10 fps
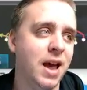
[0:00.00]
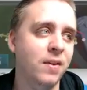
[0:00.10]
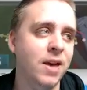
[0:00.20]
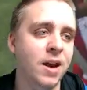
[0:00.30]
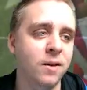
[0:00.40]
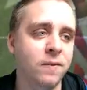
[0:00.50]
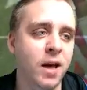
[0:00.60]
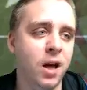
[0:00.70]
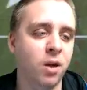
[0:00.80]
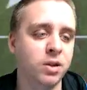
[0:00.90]
that in the
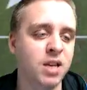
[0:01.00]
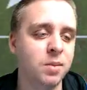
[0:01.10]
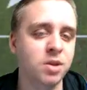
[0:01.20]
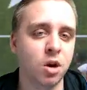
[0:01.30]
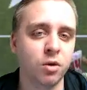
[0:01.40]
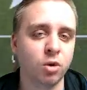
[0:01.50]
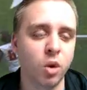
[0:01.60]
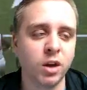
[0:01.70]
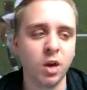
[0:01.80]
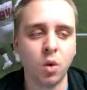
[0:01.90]
NFL, teams aren't
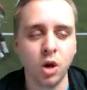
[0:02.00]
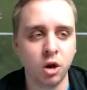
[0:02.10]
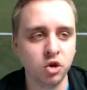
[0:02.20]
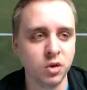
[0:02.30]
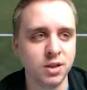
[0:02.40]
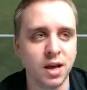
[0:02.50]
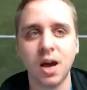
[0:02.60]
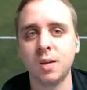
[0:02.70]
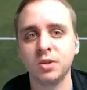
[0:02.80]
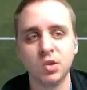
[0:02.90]
throwing it 100
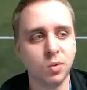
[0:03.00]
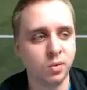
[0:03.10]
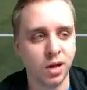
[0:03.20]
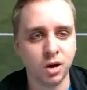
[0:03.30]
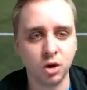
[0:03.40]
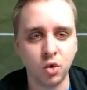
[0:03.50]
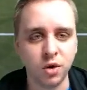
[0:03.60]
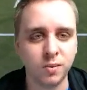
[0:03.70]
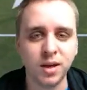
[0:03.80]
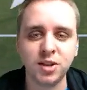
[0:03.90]
times to a player
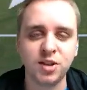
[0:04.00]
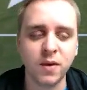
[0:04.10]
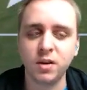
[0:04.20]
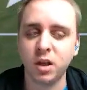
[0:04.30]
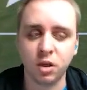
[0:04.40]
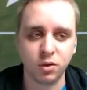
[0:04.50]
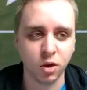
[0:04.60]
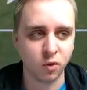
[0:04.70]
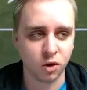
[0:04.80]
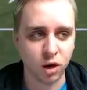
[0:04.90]
who would be
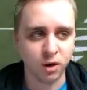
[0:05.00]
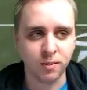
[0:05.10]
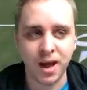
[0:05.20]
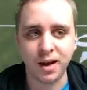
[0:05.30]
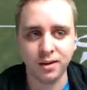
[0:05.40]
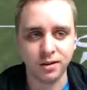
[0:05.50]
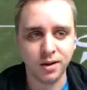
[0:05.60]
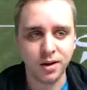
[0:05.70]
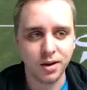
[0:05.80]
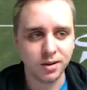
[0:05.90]
73 overall in Madden.
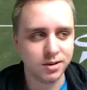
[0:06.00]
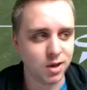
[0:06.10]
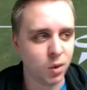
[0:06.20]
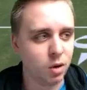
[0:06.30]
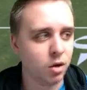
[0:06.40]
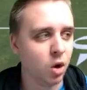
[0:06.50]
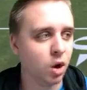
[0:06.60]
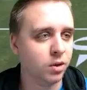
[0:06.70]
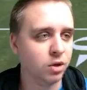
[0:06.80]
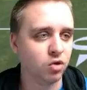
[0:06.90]
So we don't
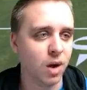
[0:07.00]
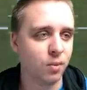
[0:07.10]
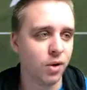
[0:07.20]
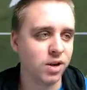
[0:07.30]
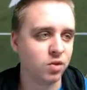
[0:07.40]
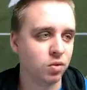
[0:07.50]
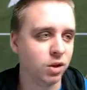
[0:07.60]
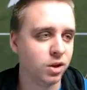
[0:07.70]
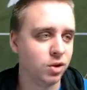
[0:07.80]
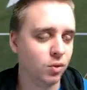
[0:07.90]
know what the drop rates
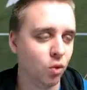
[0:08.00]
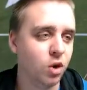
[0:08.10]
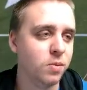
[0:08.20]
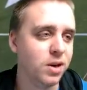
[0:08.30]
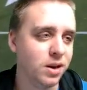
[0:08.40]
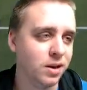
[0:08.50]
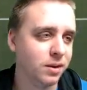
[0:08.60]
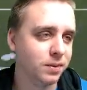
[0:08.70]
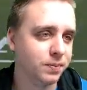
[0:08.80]
really would be.